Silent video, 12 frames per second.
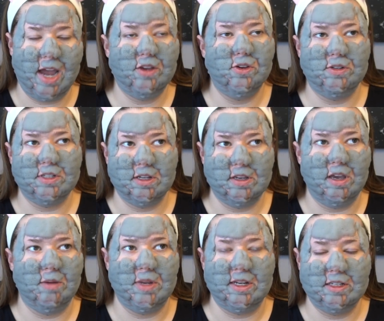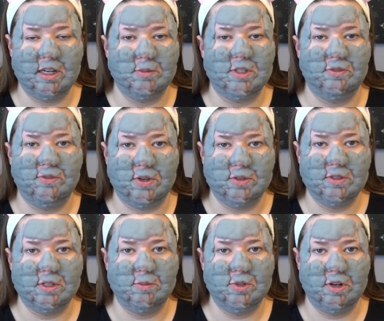I couldn't tell you how many times I fell
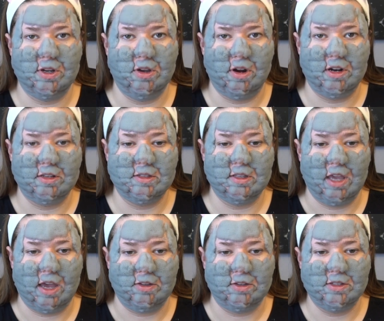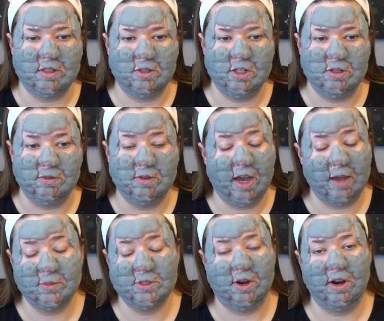asleep during Guardians of the Galaxy 2.
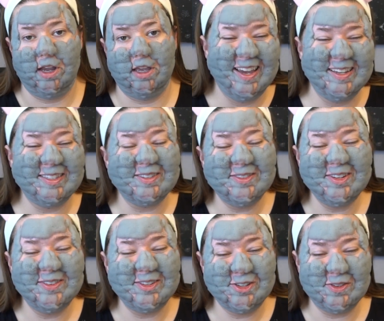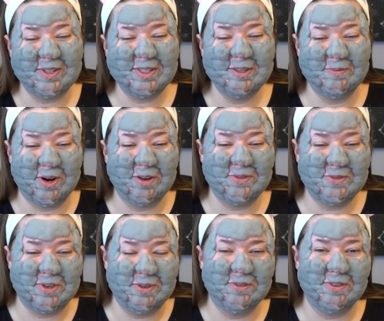I'm sorry. As someone who enjoys the Marvel
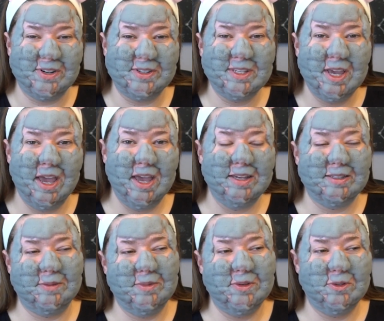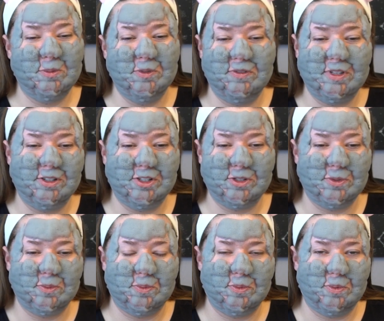Universe, some of those movies
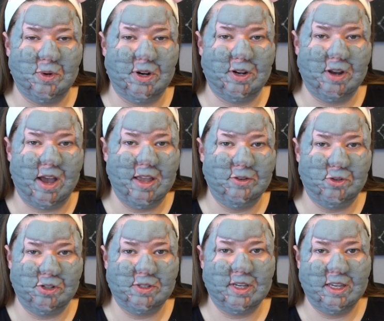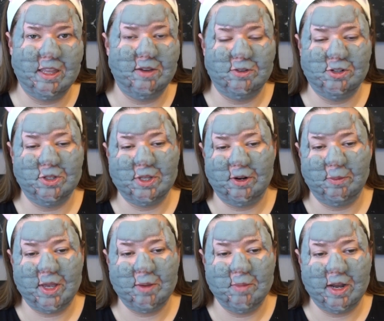just were not interesting. They were just there to
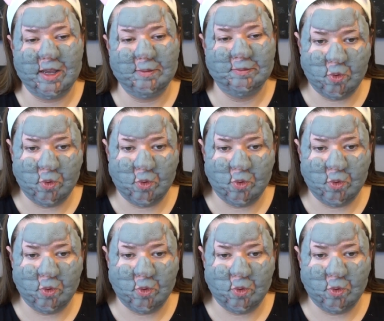make money.